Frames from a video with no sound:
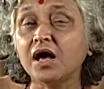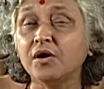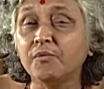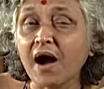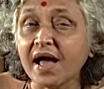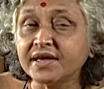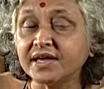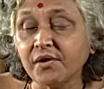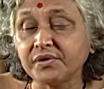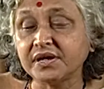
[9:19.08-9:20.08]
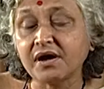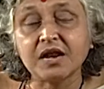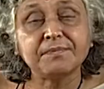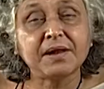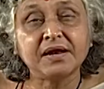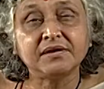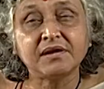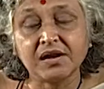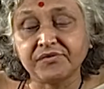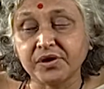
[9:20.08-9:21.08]
Why chaotic, unplanned and
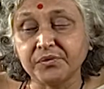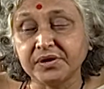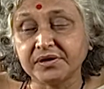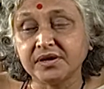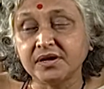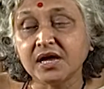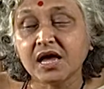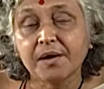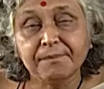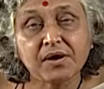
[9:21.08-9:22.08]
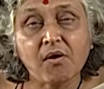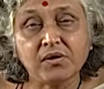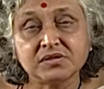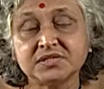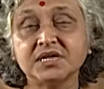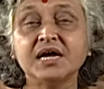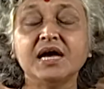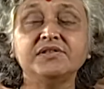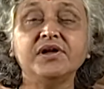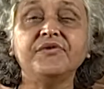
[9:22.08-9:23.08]
unregulated? Because
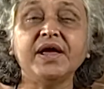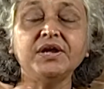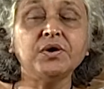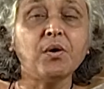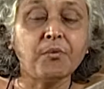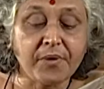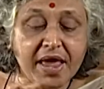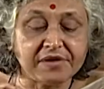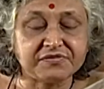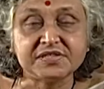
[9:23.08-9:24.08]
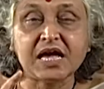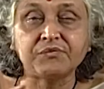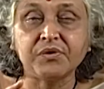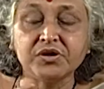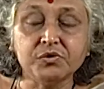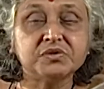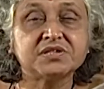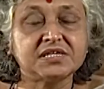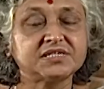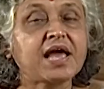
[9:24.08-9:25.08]
the radio waves that were used
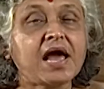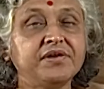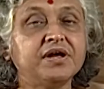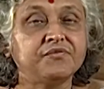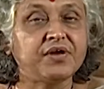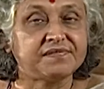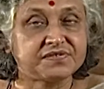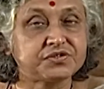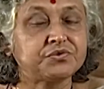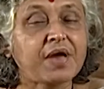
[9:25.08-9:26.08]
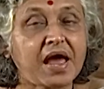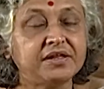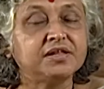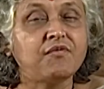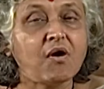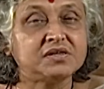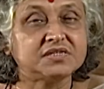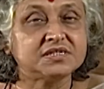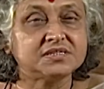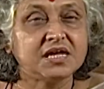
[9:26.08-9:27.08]
as carrier waves to carry the
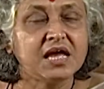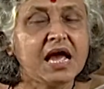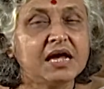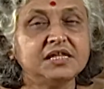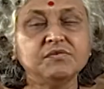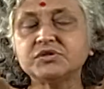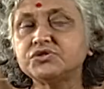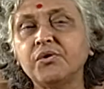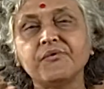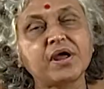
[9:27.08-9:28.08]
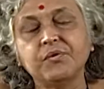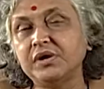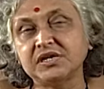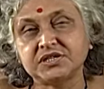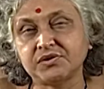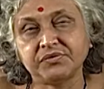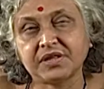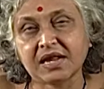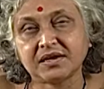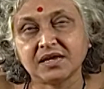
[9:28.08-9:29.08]
voices, there was no regulation on
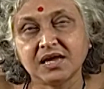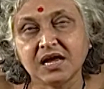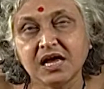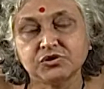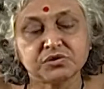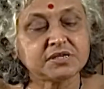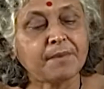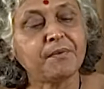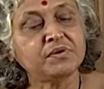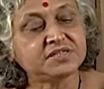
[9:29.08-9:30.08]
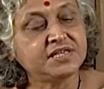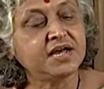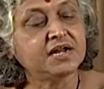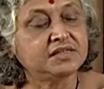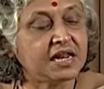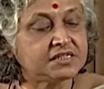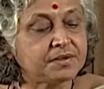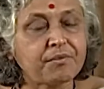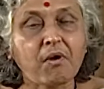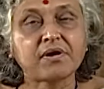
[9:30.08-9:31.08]
that. So suppose here there is a
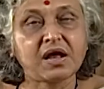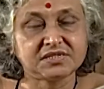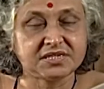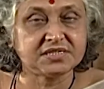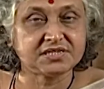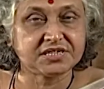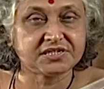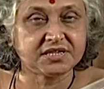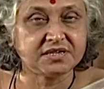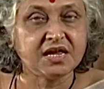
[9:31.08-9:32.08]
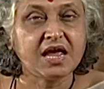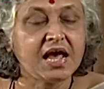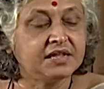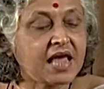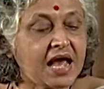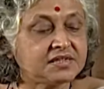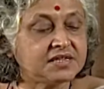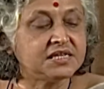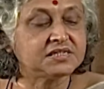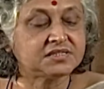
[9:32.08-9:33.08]
broadcasting station that
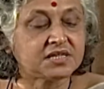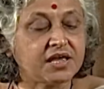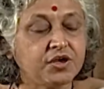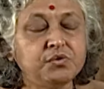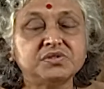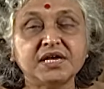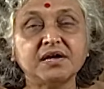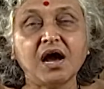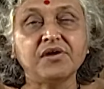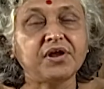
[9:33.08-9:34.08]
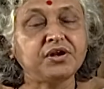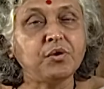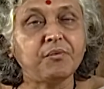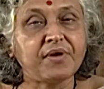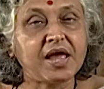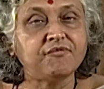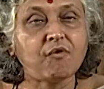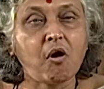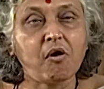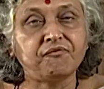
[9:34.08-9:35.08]
is using a radio wave
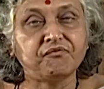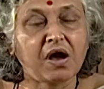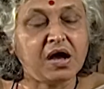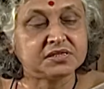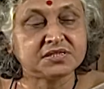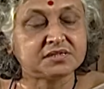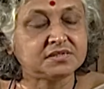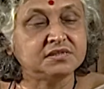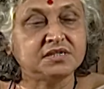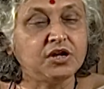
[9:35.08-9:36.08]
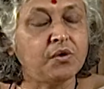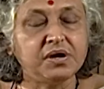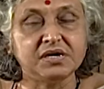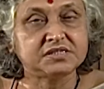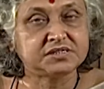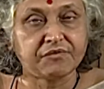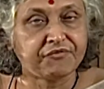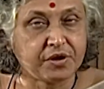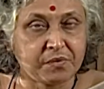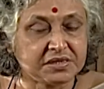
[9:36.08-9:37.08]
of a certain kilohertz
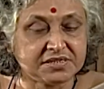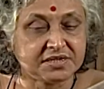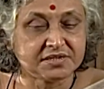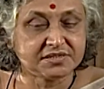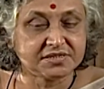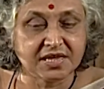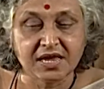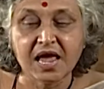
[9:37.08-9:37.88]
frequency, let us say.